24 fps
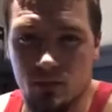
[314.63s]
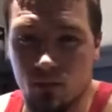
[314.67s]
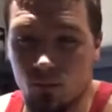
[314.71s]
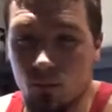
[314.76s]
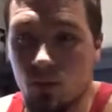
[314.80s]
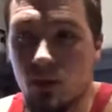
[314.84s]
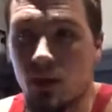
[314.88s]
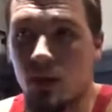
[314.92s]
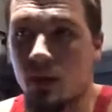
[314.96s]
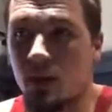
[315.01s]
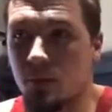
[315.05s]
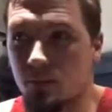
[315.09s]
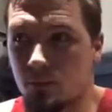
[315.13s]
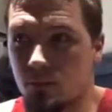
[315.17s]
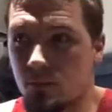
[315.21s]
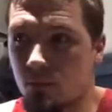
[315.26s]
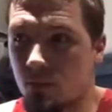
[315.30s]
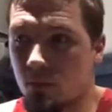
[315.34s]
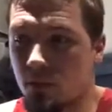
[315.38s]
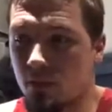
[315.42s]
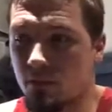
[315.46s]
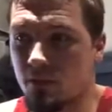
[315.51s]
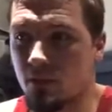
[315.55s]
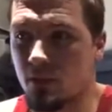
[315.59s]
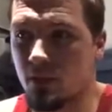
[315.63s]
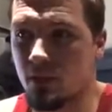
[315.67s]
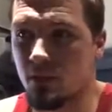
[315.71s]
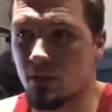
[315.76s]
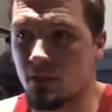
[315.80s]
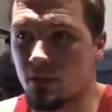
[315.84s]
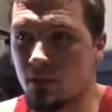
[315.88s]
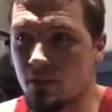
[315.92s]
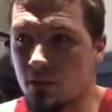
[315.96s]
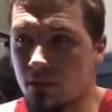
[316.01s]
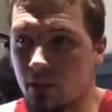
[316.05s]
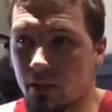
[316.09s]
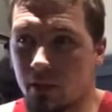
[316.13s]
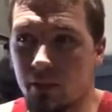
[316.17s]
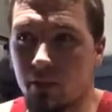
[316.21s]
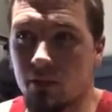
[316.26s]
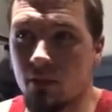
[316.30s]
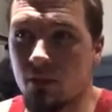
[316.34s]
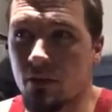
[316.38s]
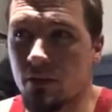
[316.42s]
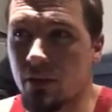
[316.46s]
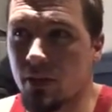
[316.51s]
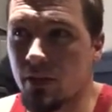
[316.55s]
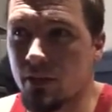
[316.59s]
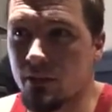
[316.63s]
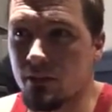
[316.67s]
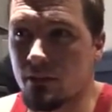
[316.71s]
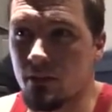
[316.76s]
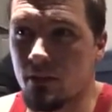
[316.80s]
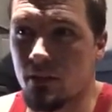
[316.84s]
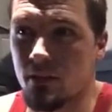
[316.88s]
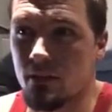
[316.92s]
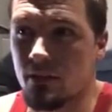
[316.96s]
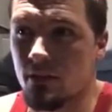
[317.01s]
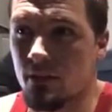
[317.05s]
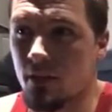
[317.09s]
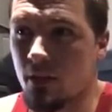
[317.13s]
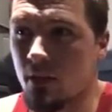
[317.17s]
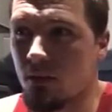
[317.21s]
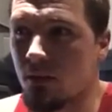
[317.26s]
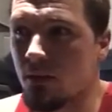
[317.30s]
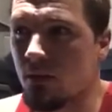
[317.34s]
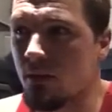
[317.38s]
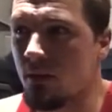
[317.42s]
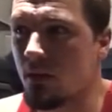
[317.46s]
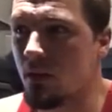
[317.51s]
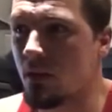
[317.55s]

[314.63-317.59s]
It went up 12 cents. It's like 38 cents now.